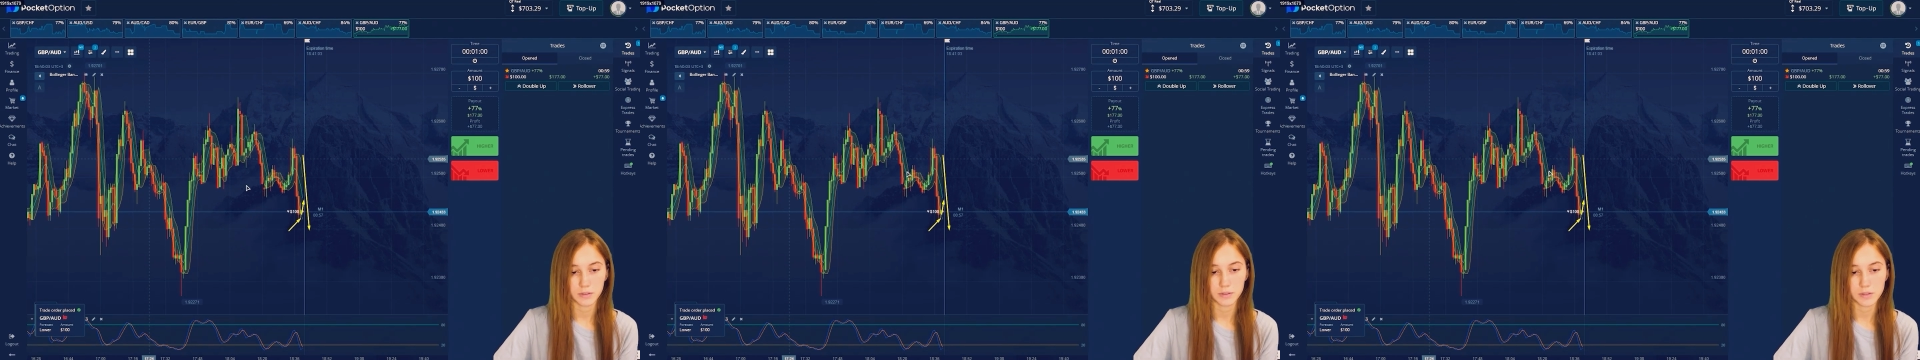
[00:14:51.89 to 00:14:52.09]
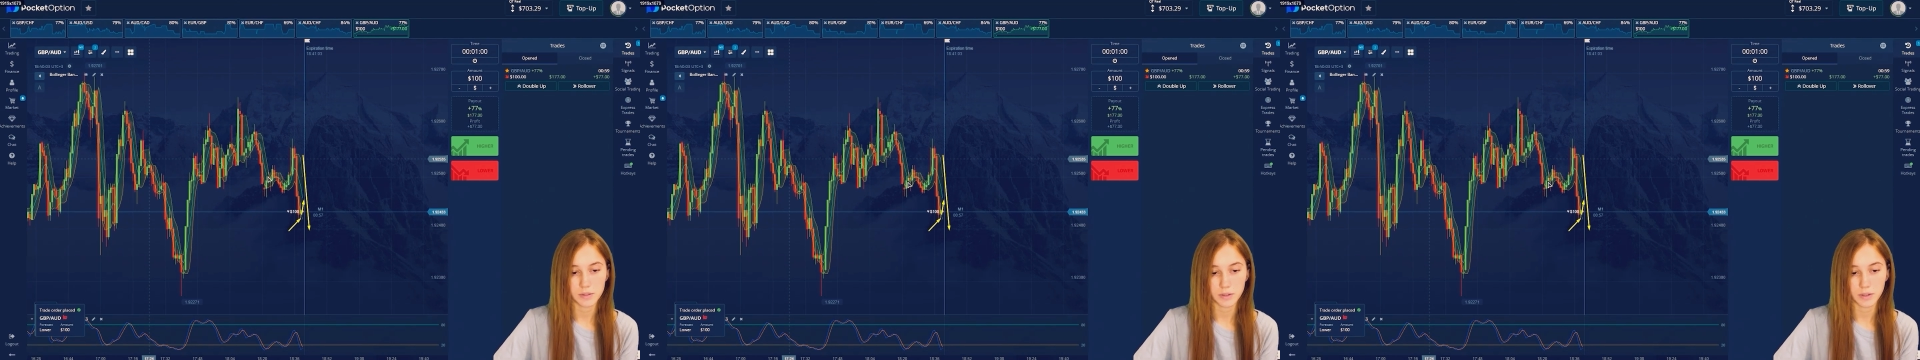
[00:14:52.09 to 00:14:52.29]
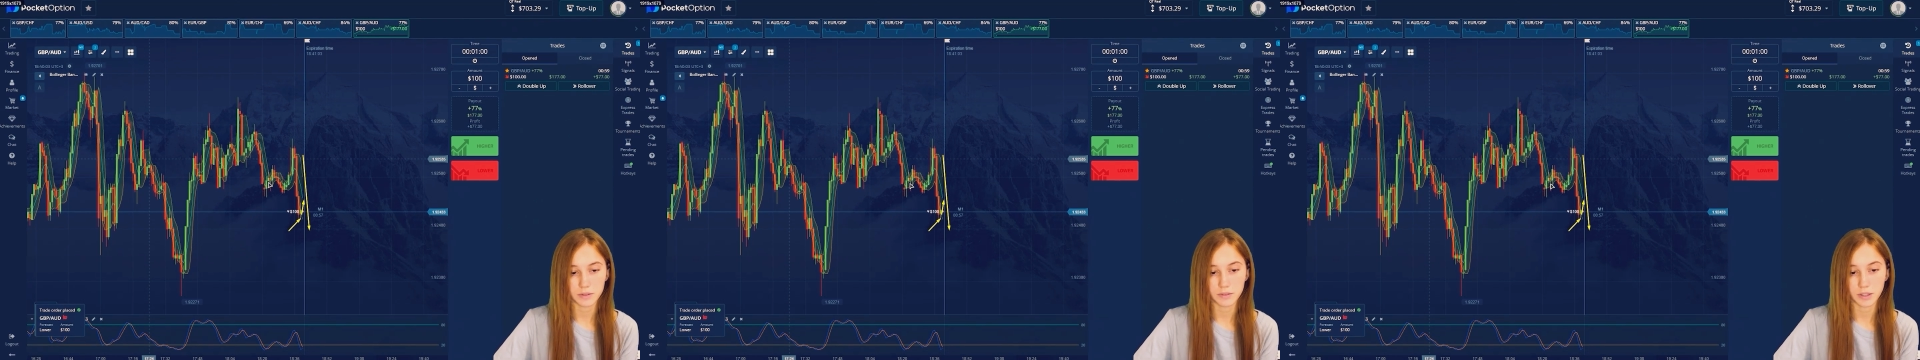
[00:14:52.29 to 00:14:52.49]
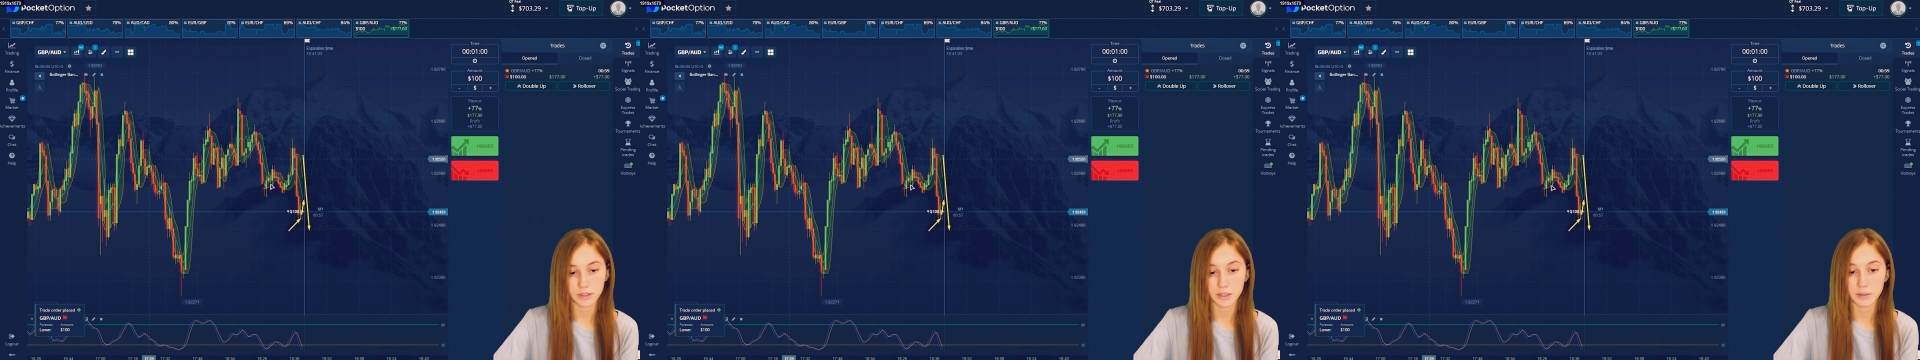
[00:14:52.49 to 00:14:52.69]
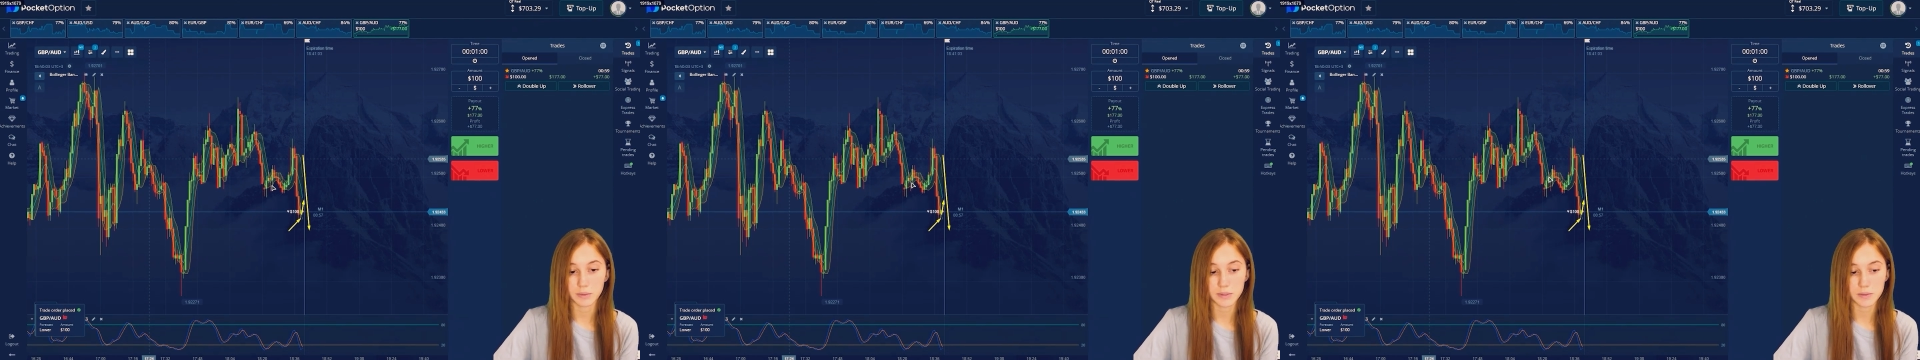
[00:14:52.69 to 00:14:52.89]
to
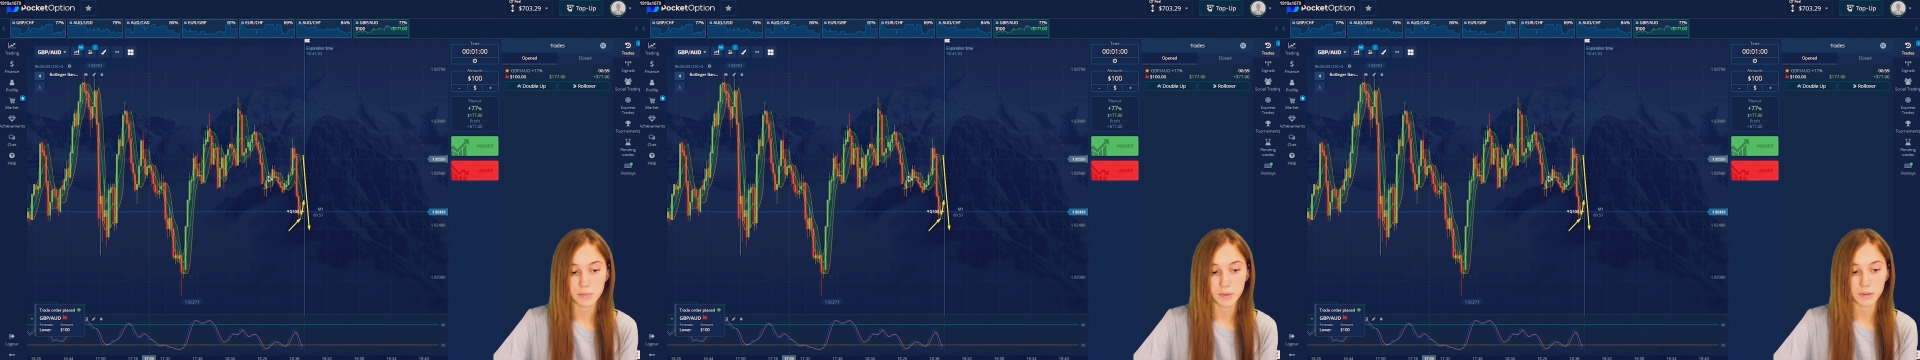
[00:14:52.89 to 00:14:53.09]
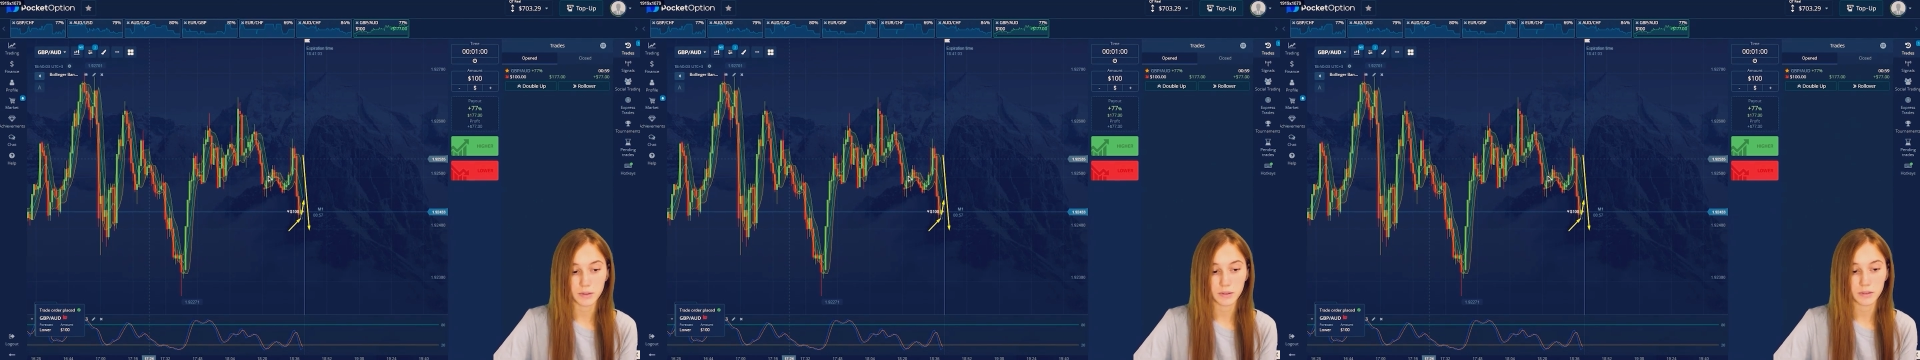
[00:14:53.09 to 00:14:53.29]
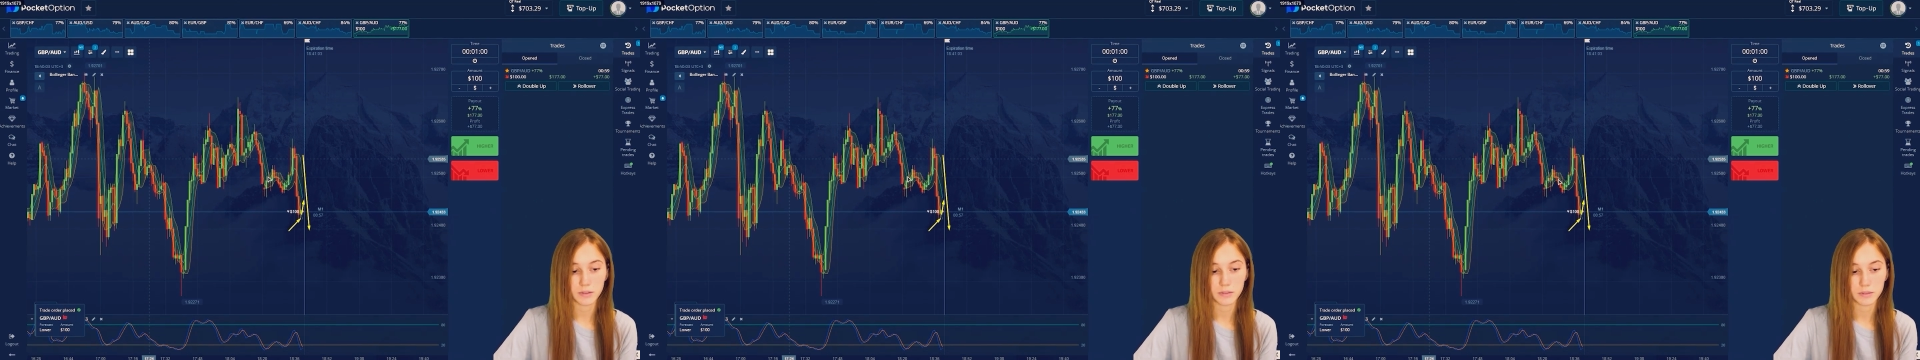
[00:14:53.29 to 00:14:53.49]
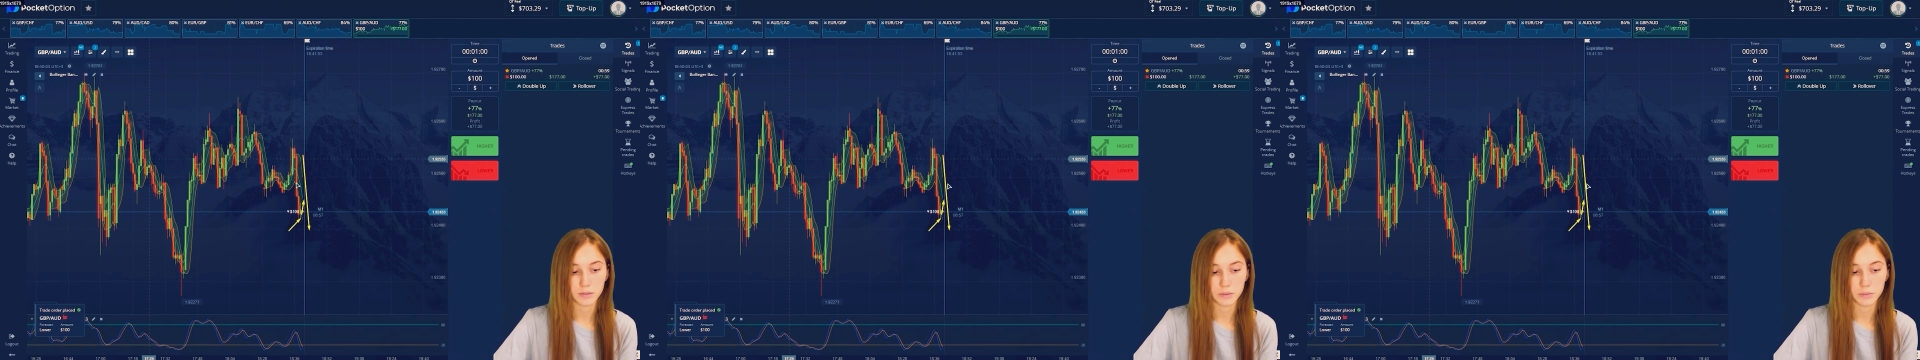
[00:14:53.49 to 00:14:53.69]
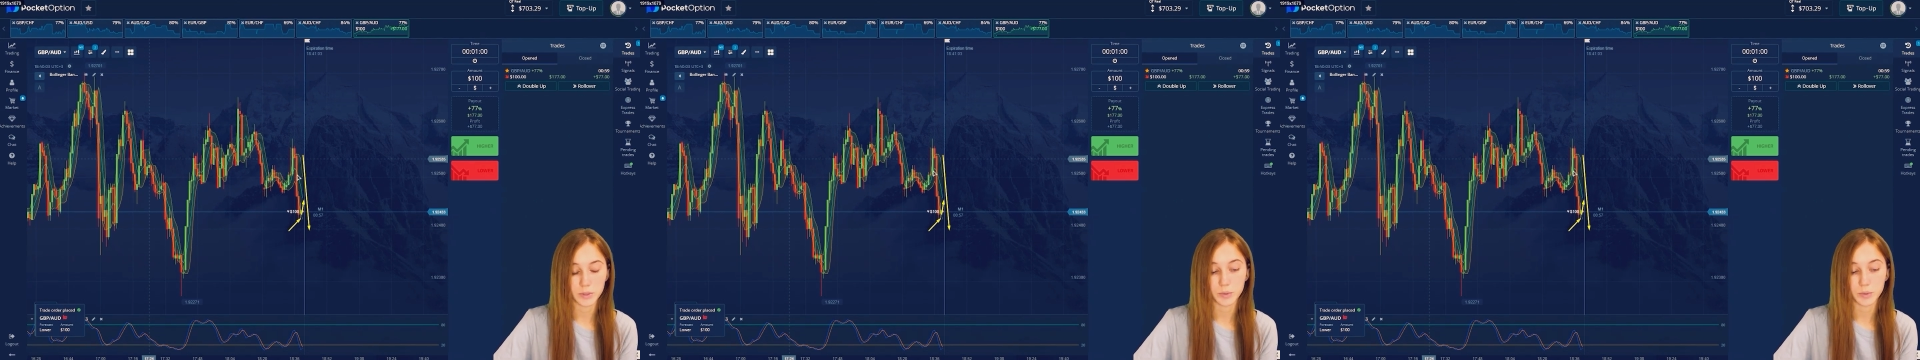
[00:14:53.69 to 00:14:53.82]
correctly visible. We're